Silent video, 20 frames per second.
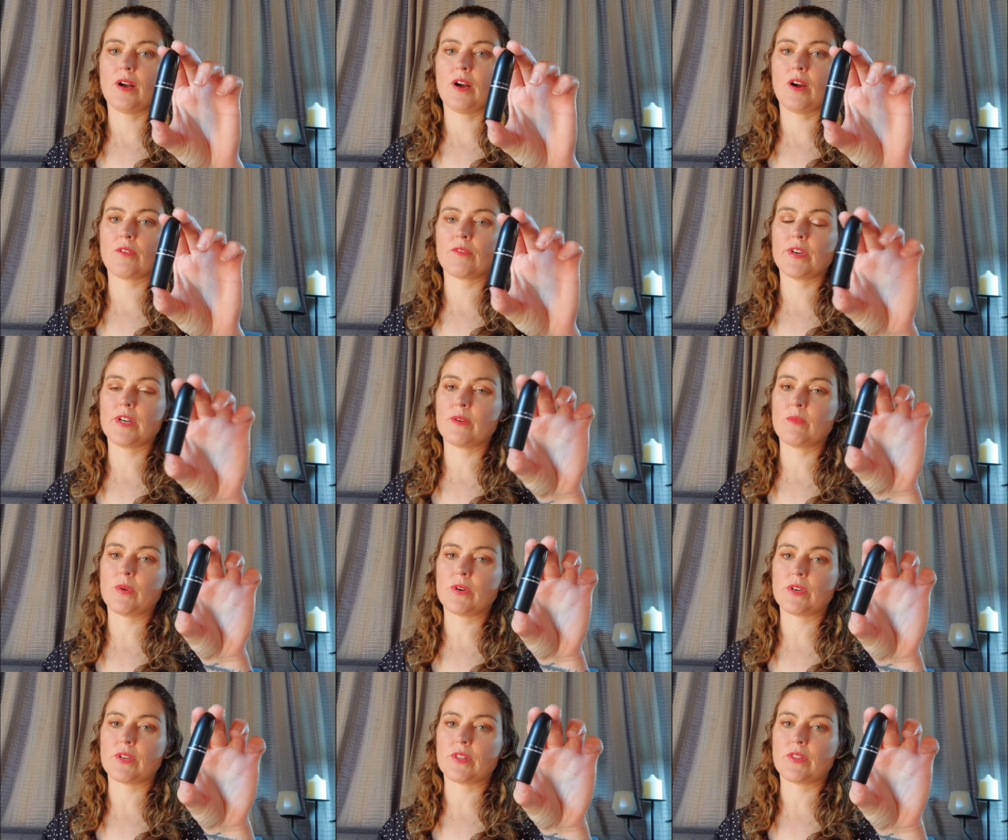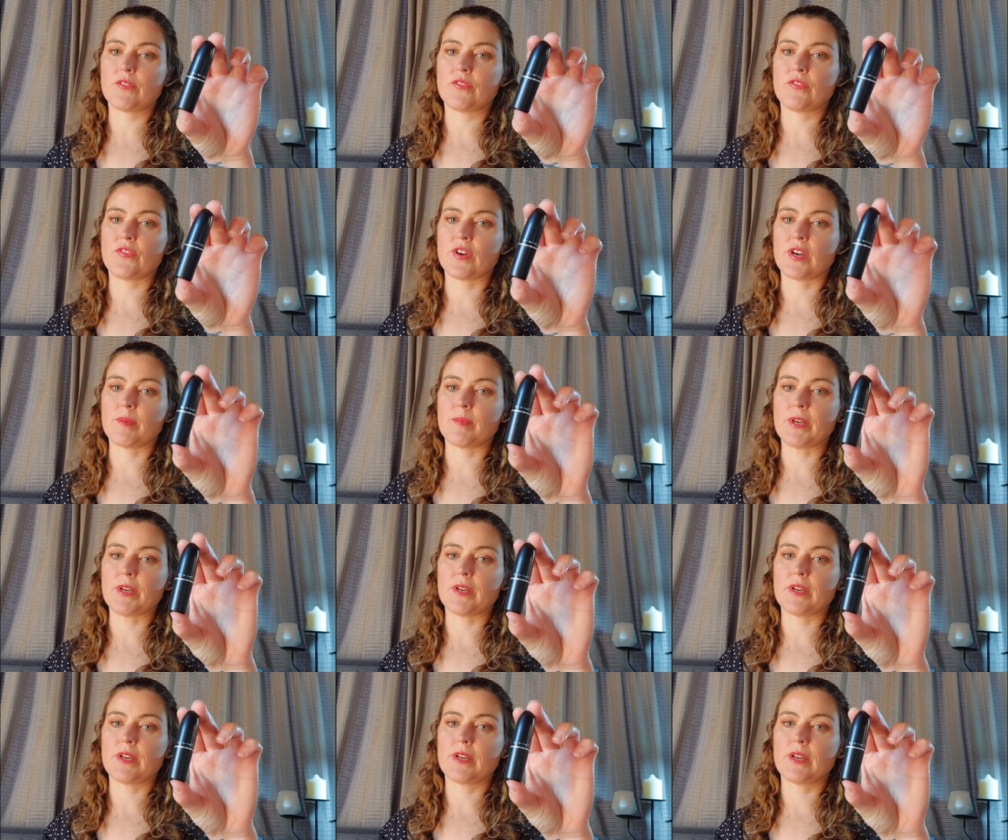I really wanted the
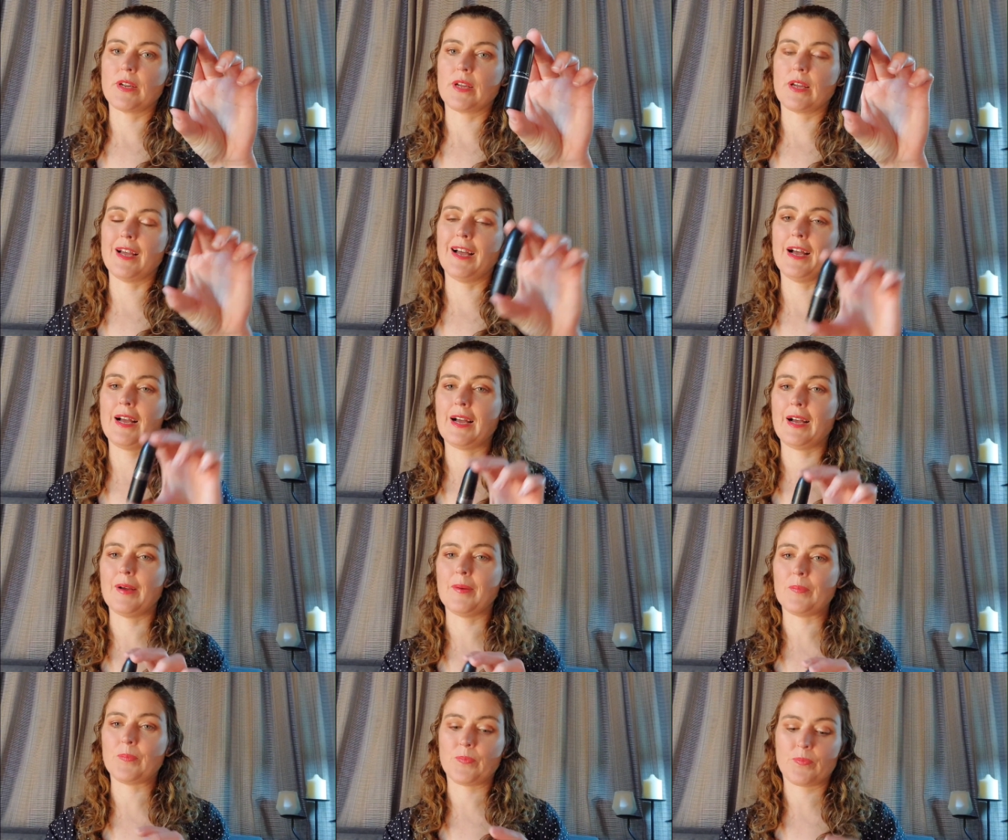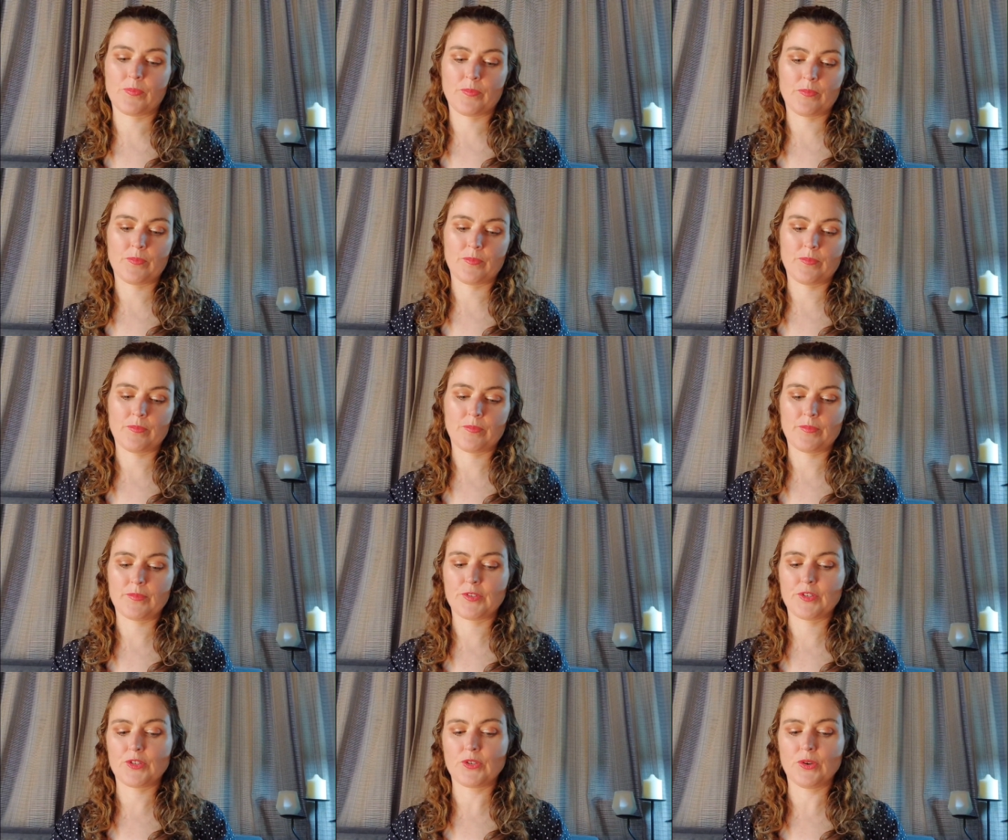freebie.
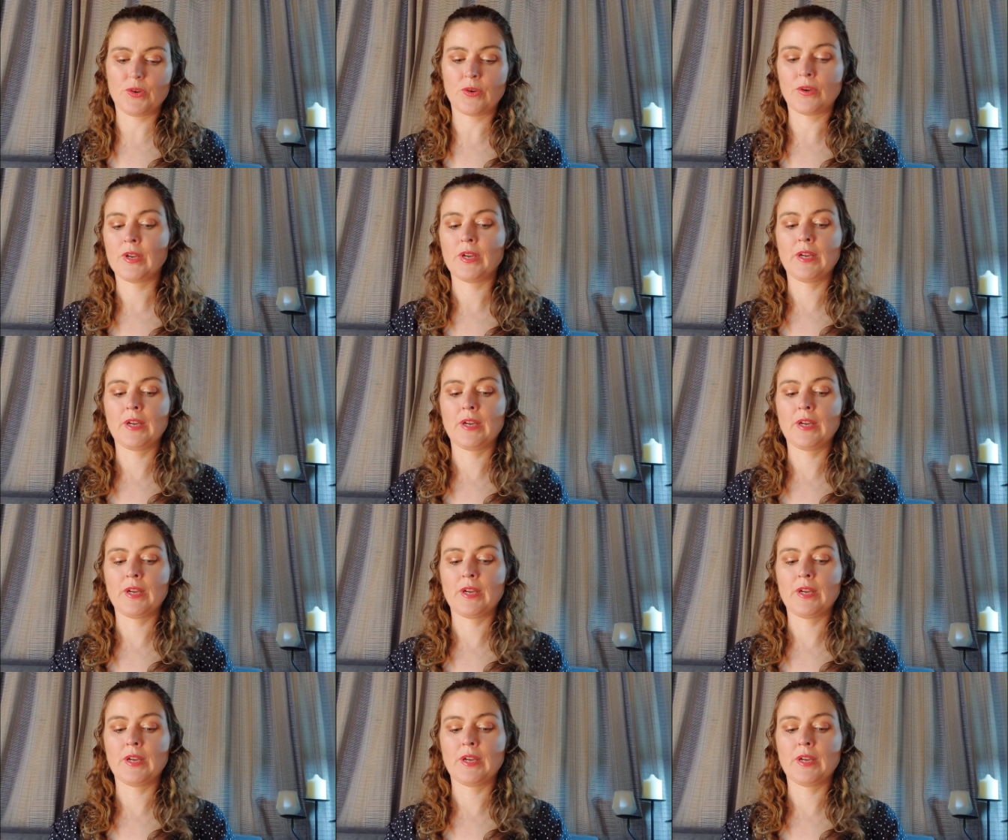So